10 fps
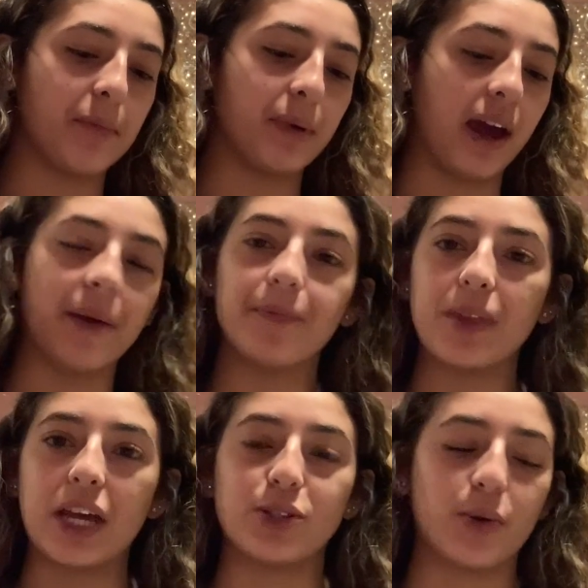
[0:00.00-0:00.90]
but
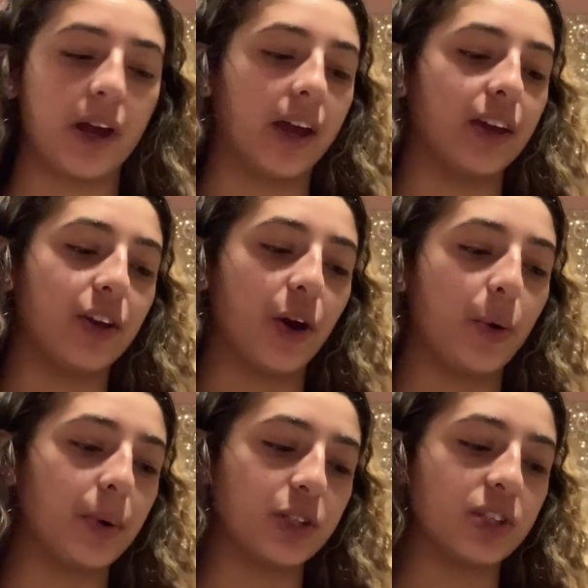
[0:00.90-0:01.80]
it's okay. You know,
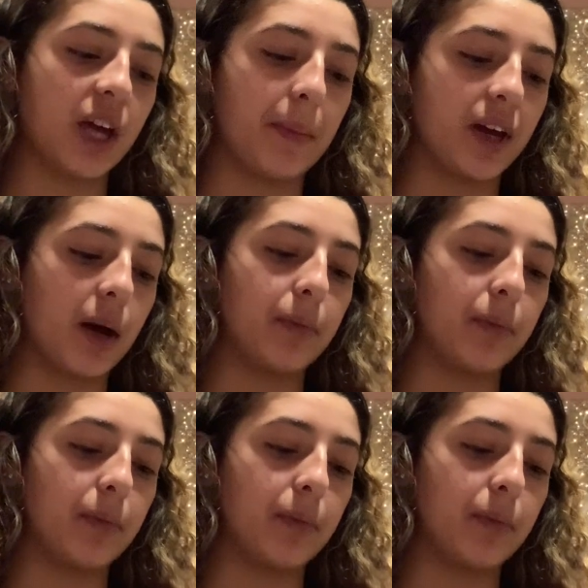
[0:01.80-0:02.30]
winter's coming up.